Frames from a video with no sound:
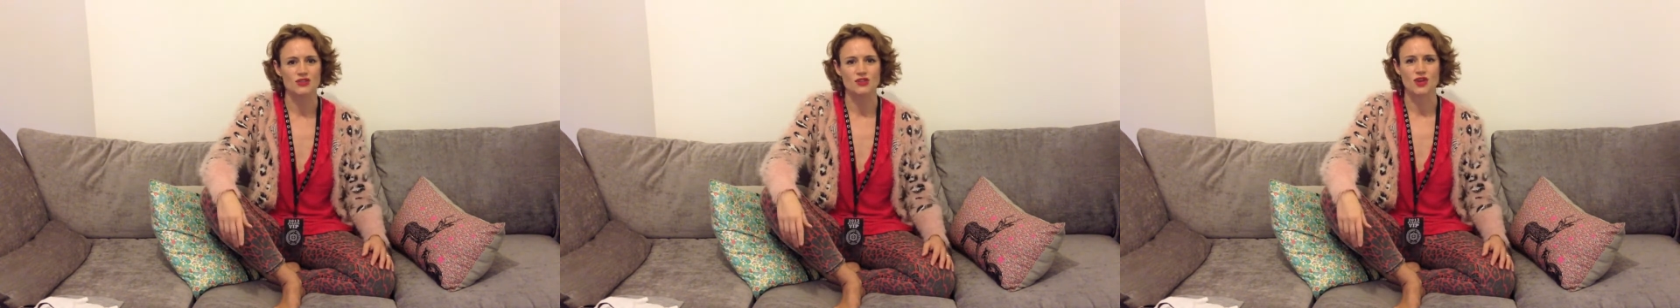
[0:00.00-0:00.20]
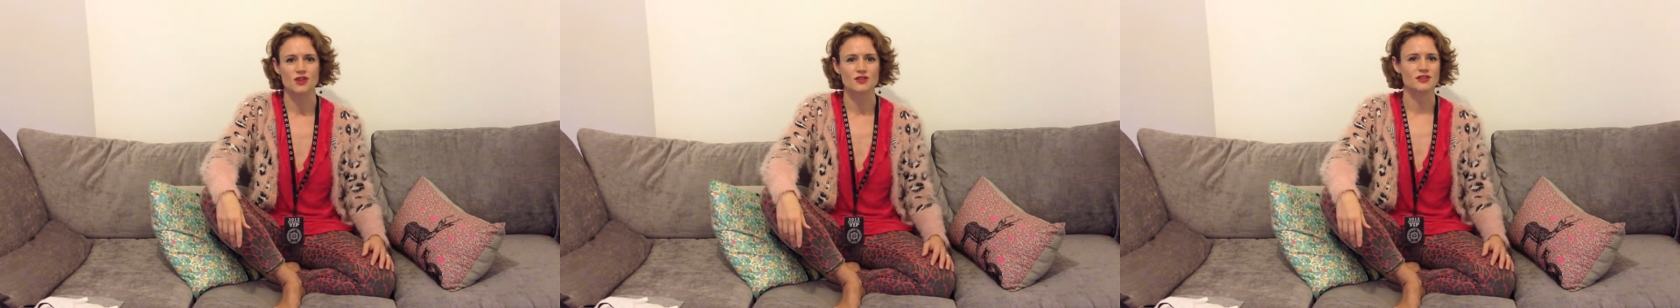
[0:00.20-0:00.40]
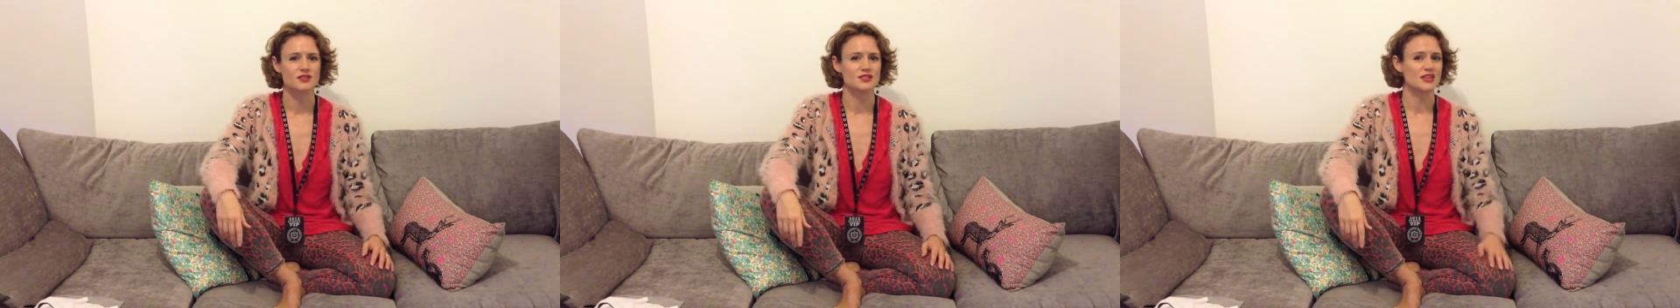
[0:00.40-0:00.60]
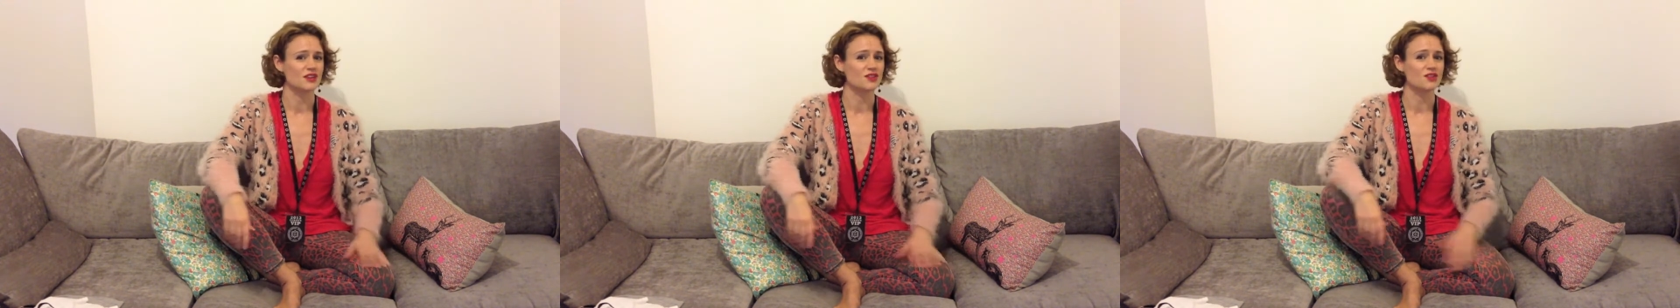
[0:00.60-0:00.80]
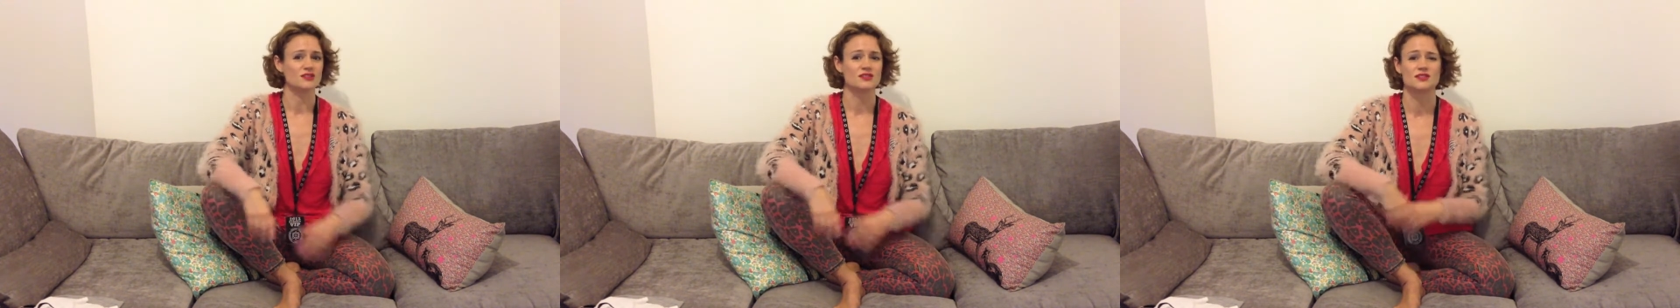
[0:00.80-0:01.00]
you're going to see an
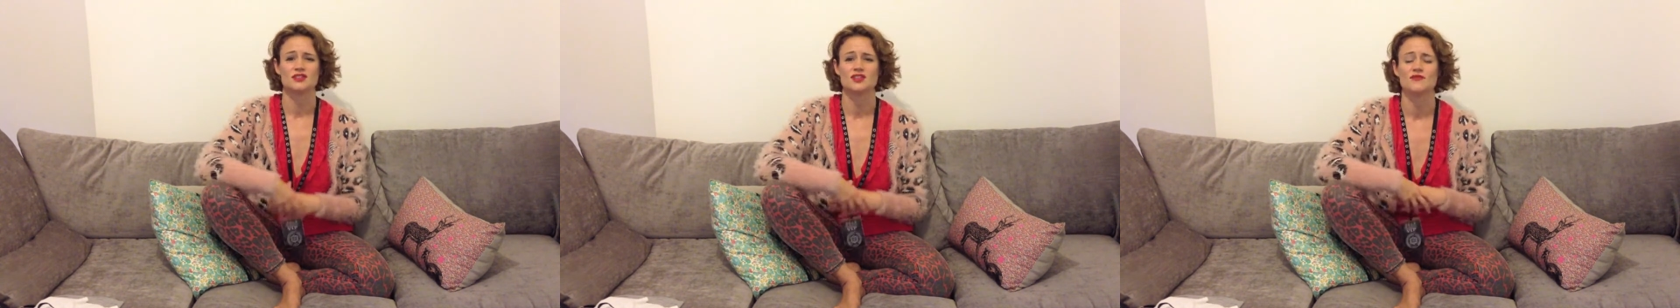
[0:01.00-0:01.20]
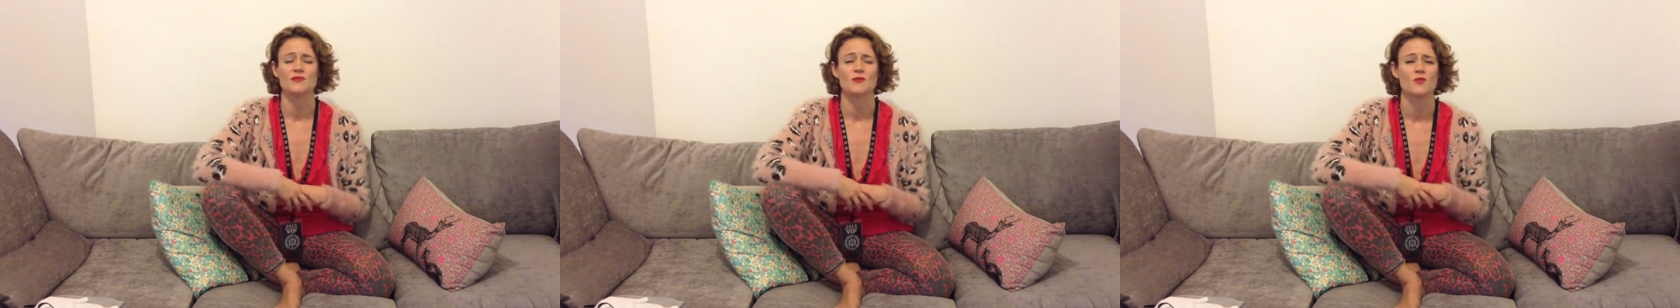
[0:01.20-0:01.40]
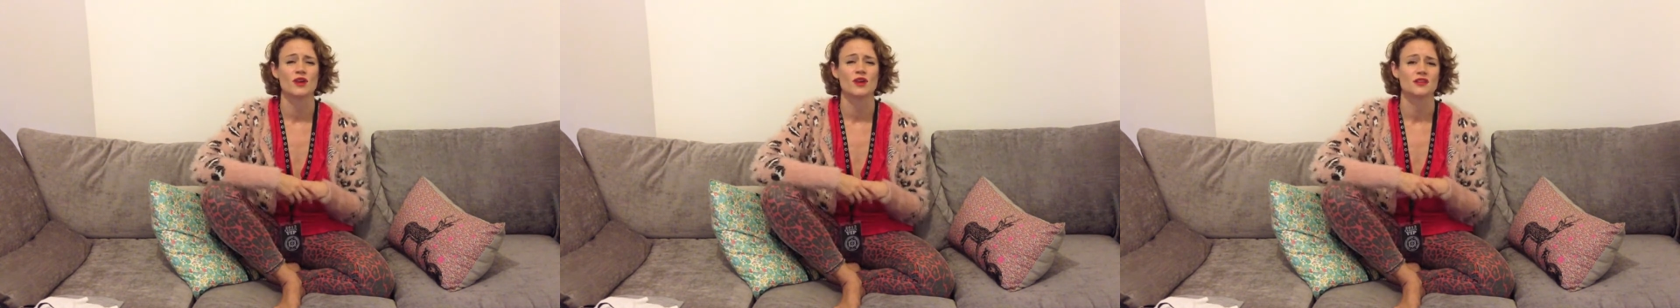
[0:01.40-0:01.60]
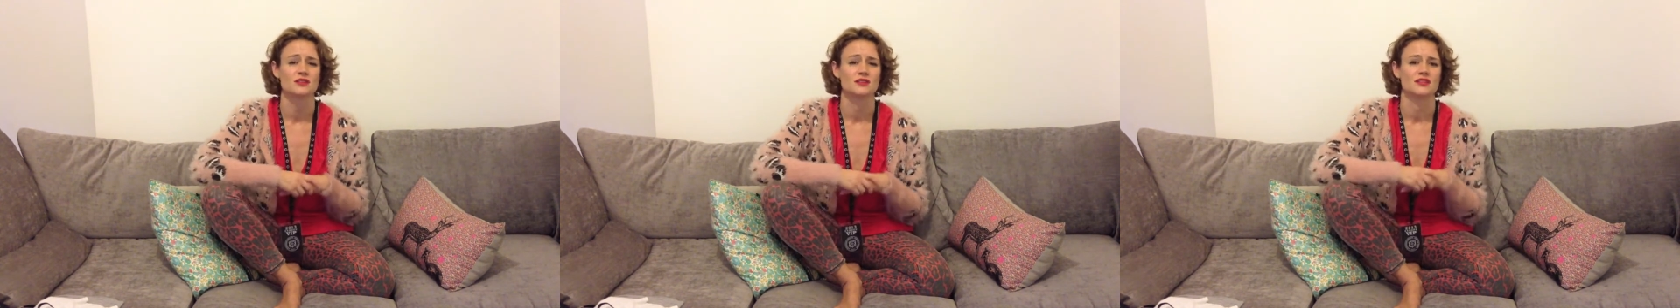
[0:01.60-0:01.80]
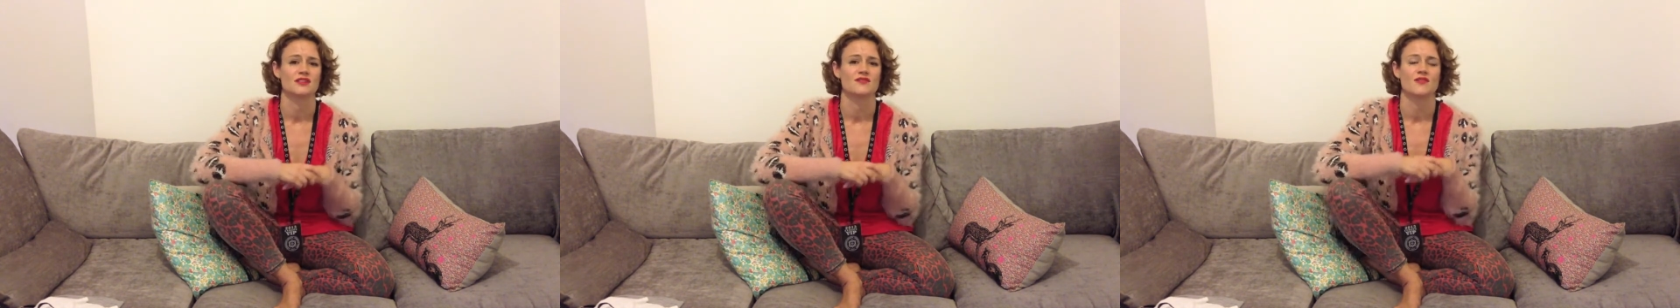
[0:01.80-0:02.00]
artist that you've been waiting to
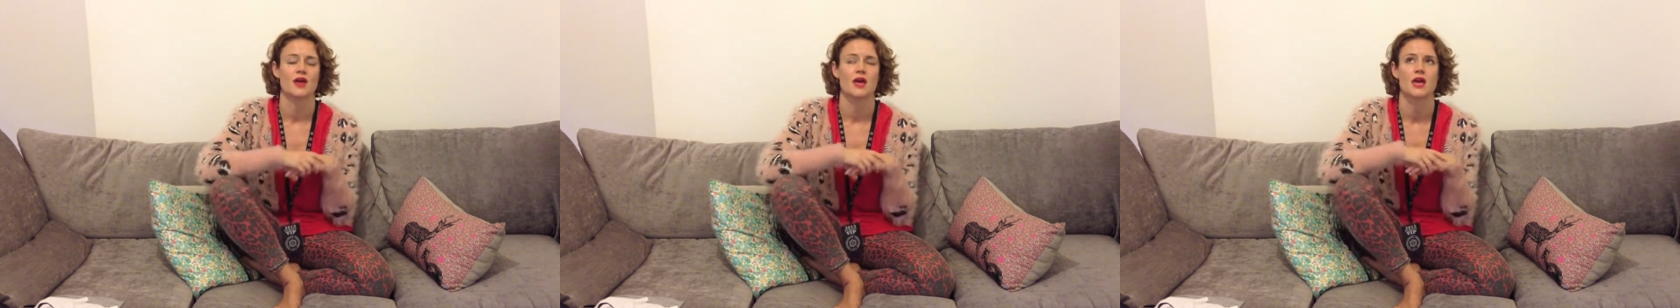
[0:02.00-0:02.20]
see for